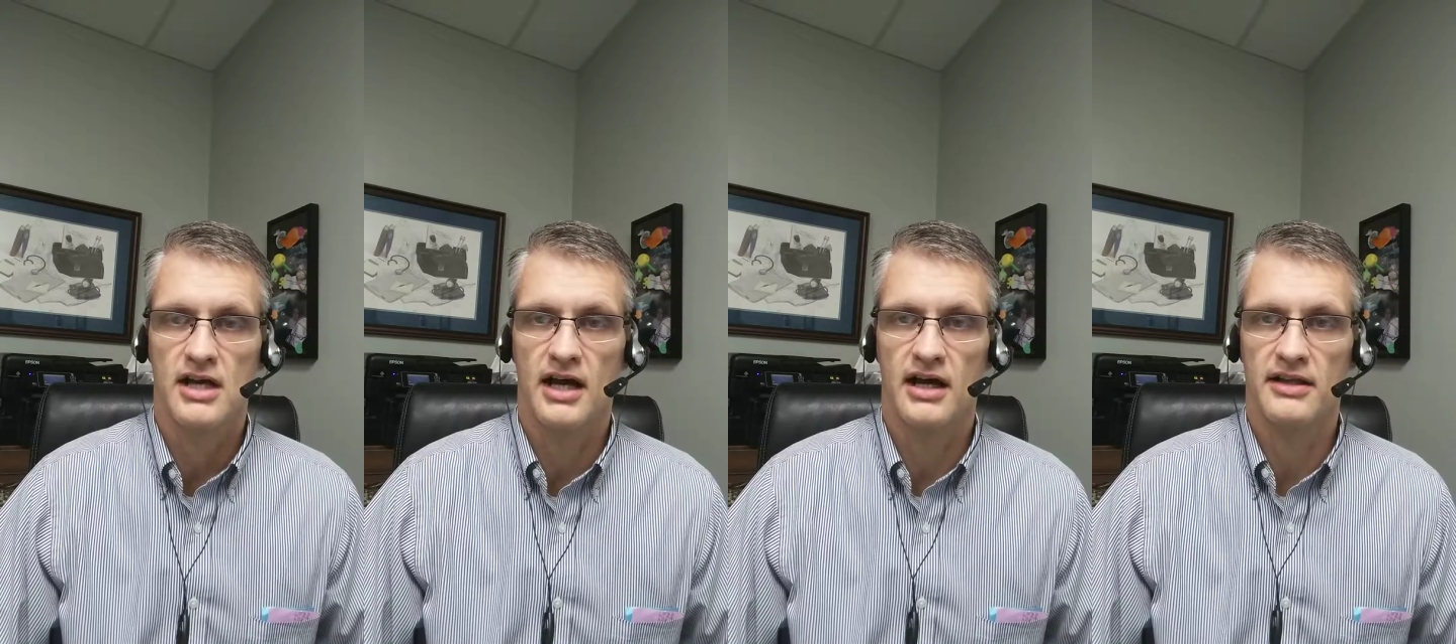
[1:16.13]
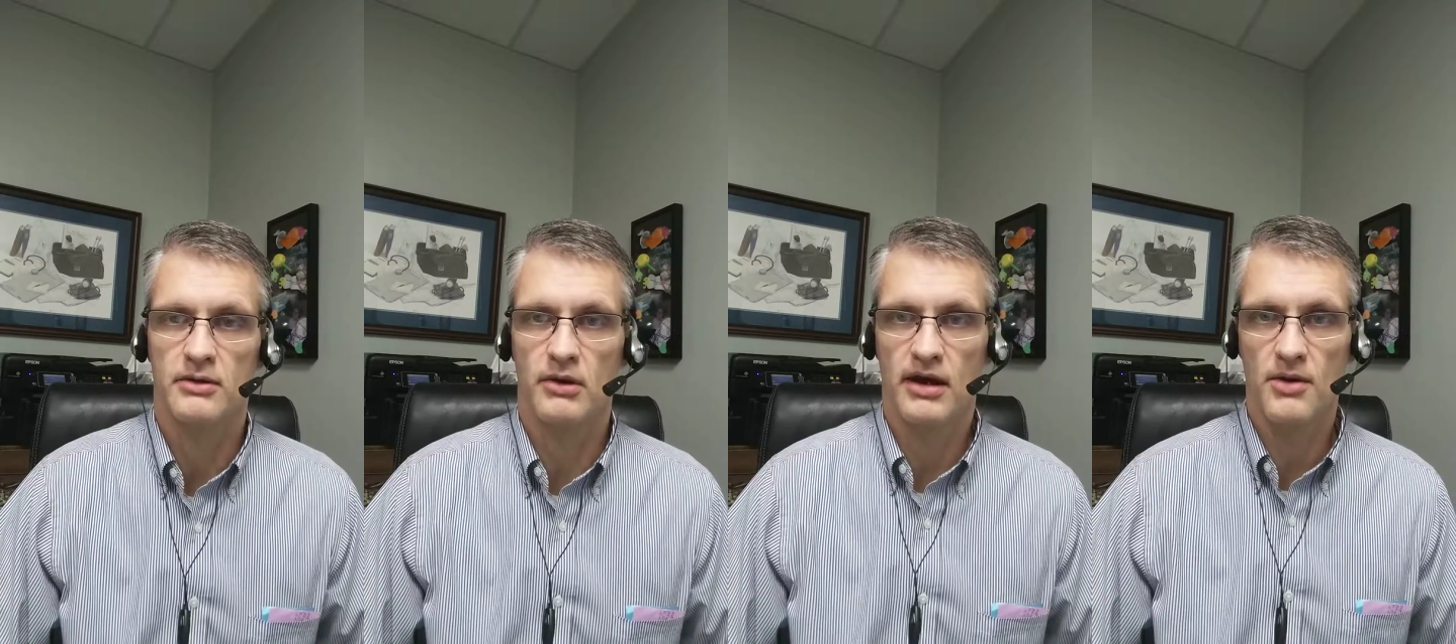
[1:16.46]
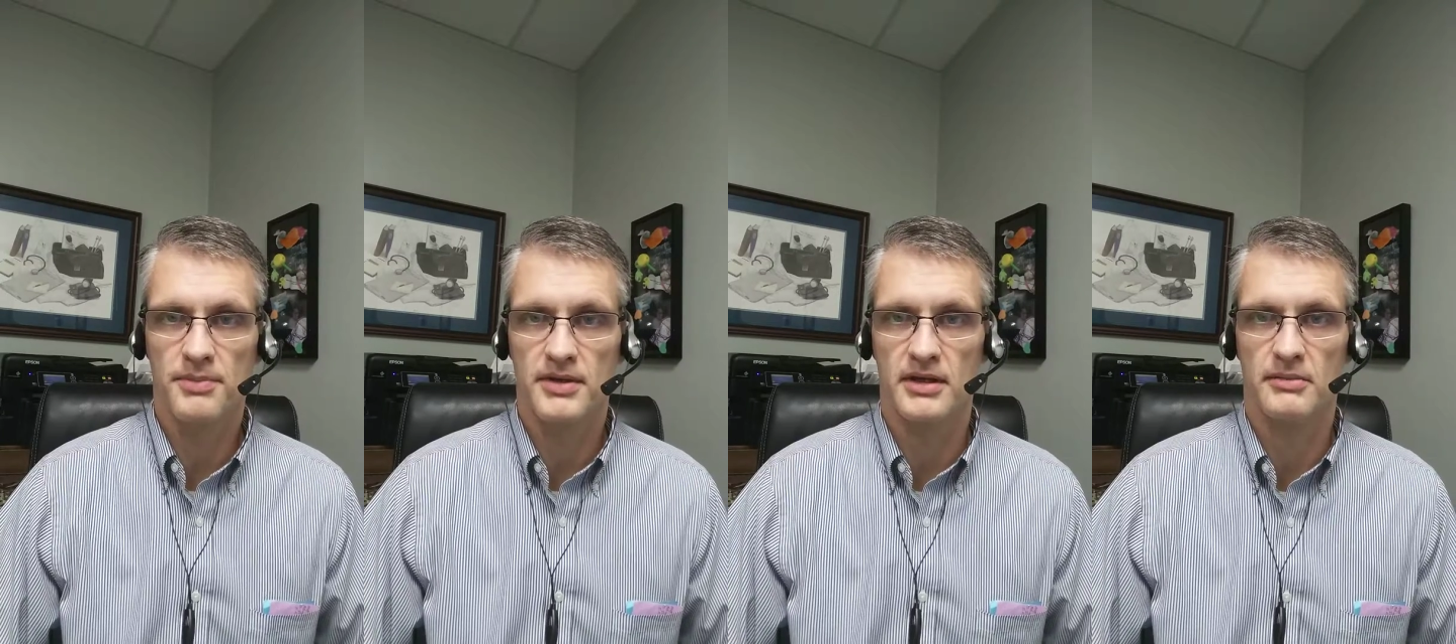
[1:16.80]
uh, that will
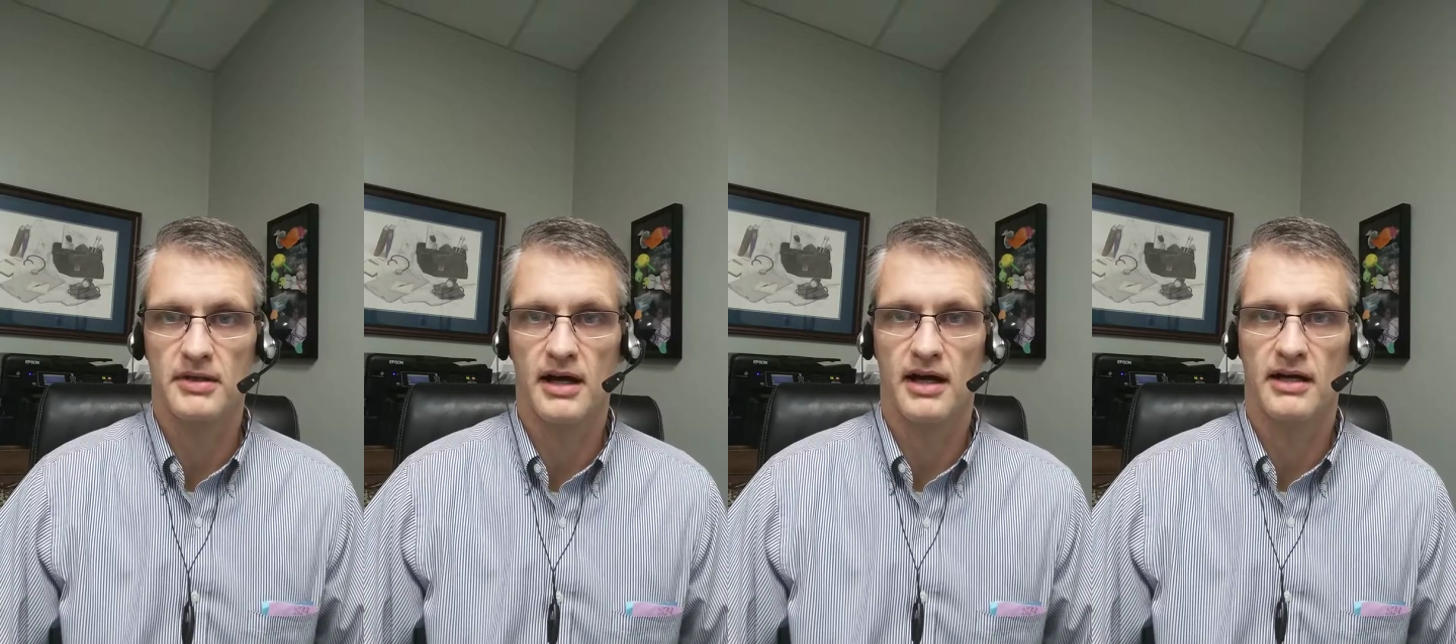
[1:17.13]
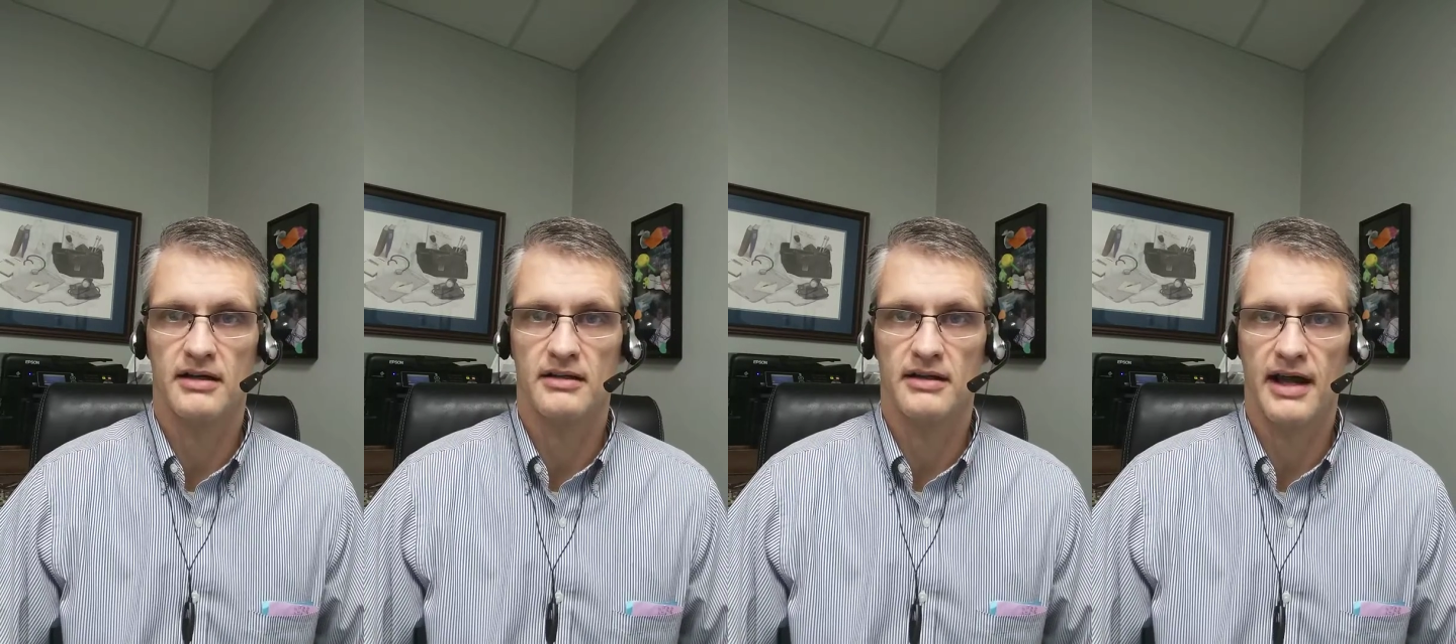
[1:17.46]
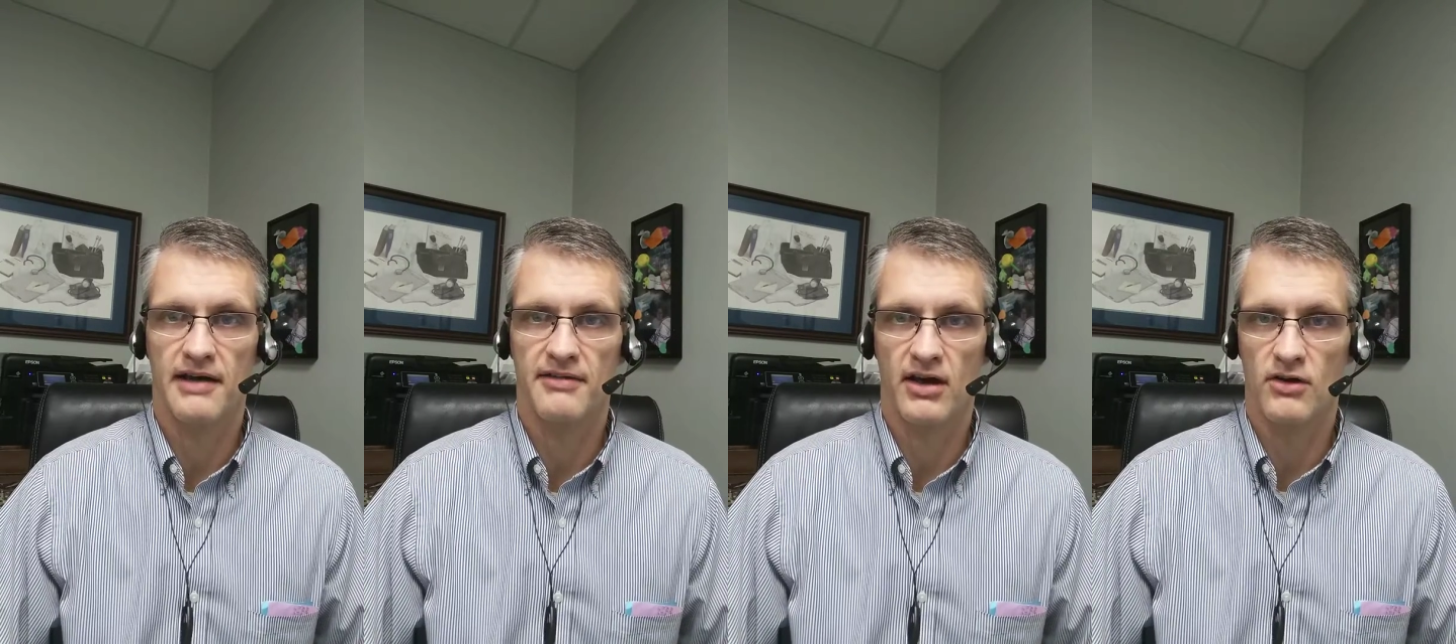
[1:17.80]
help them uh,
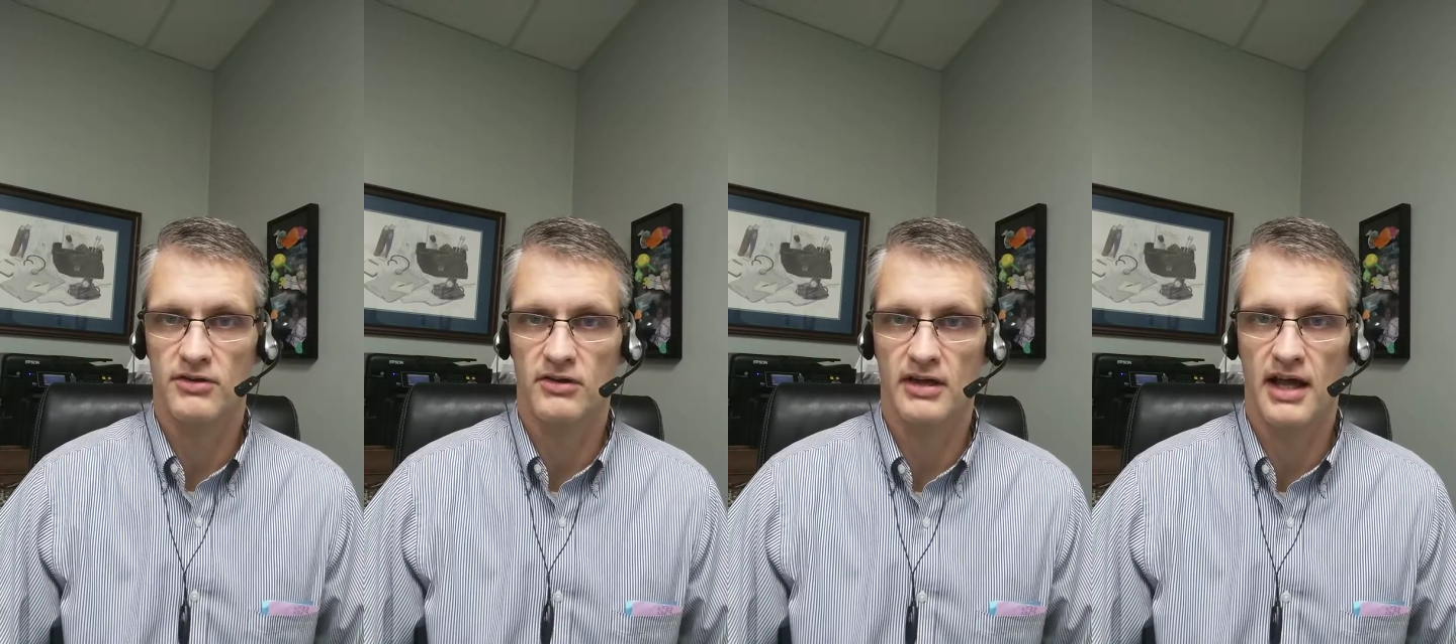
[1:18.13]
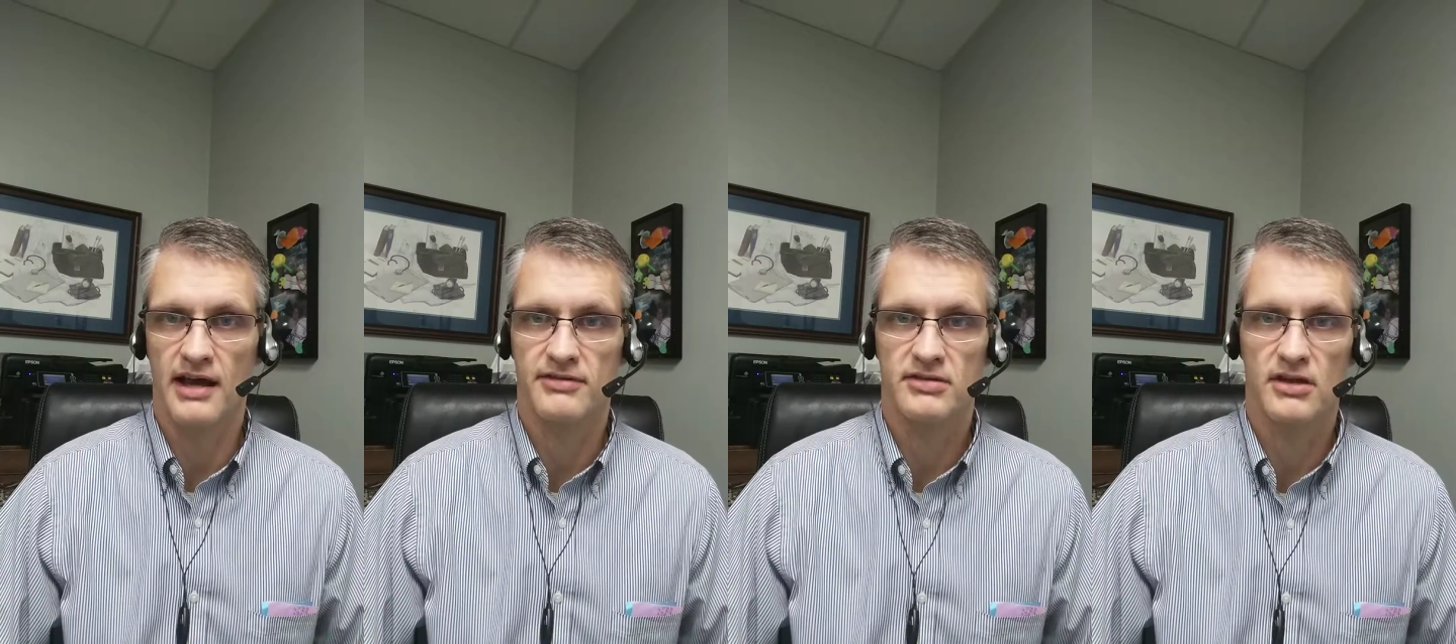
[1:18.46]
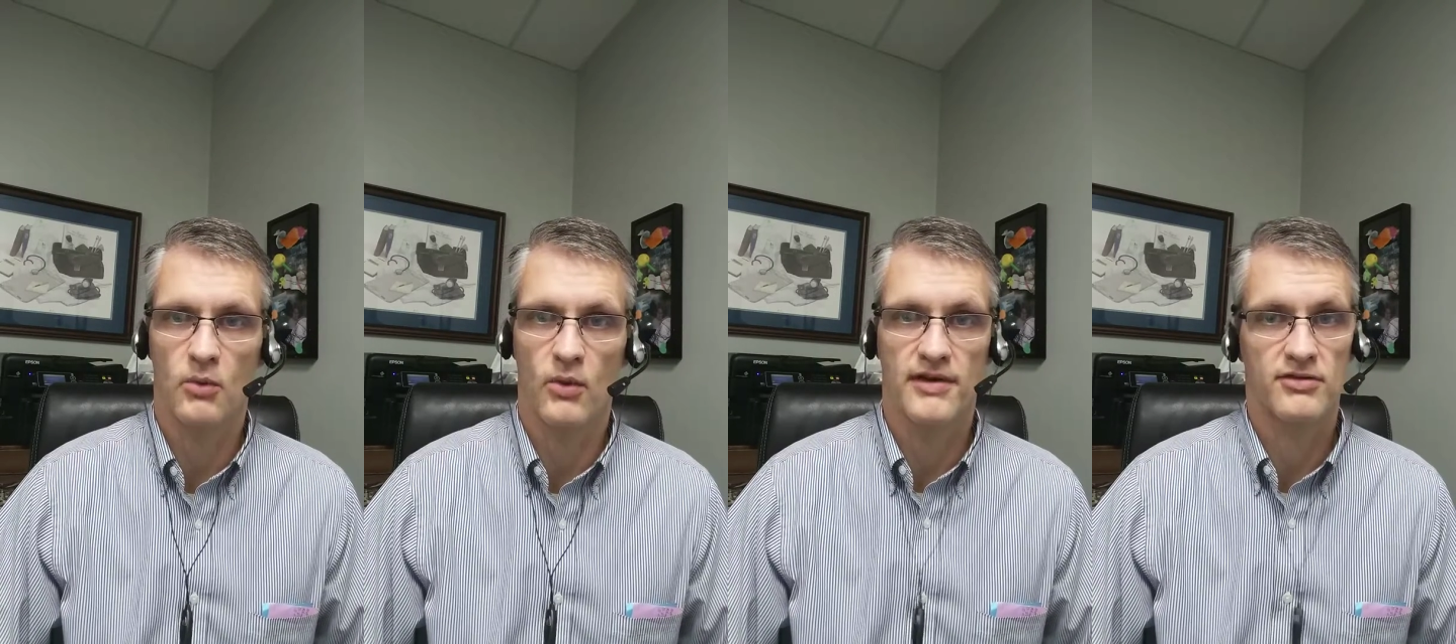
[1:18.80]
have healthier lives
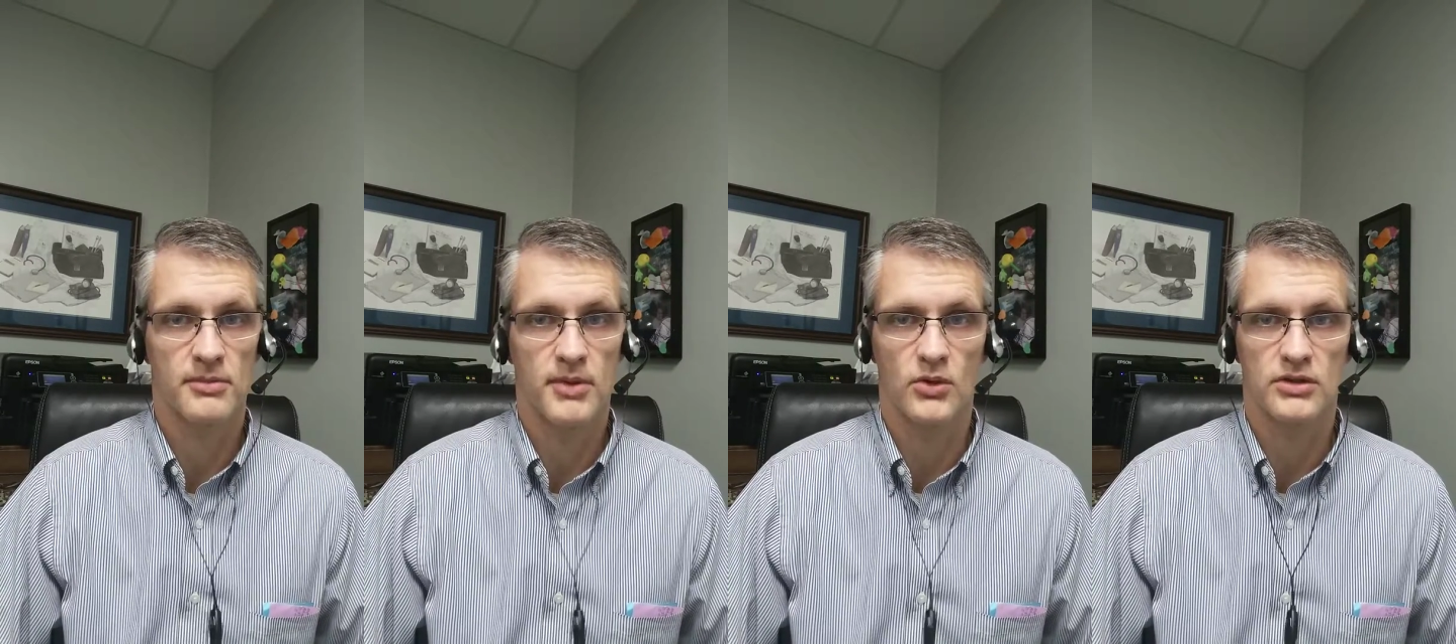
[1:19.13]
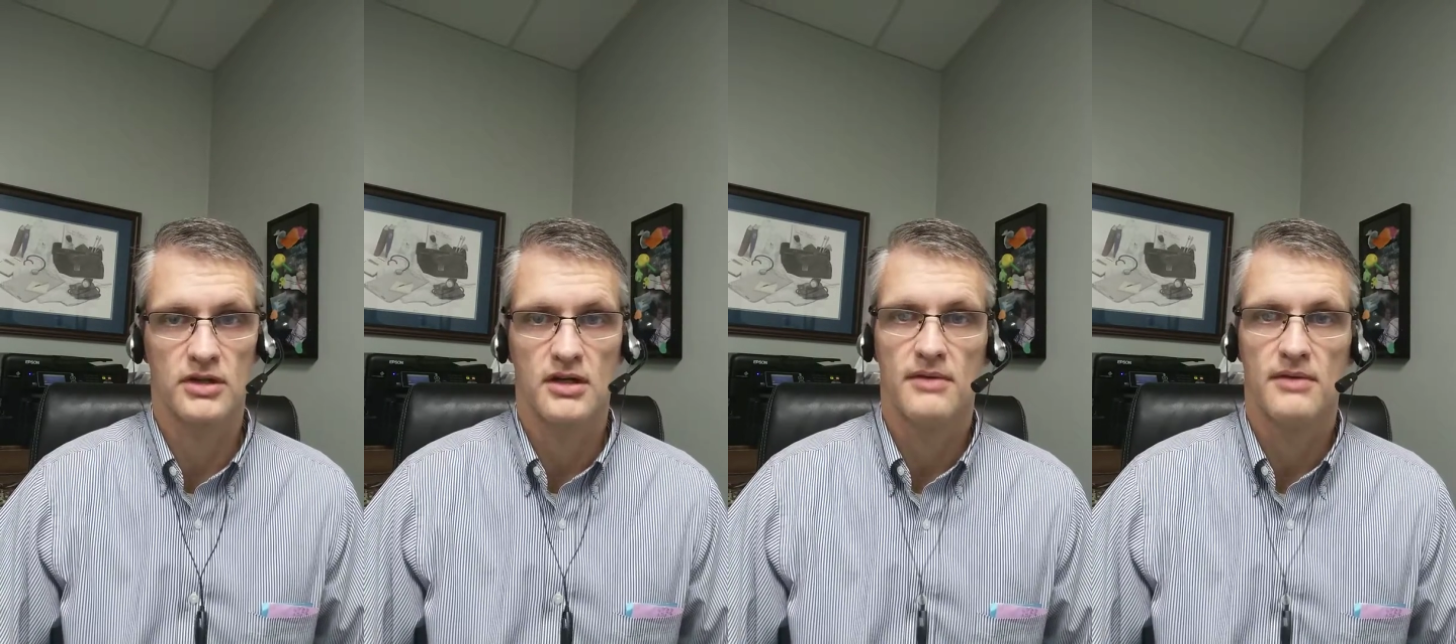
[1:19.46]
away from mold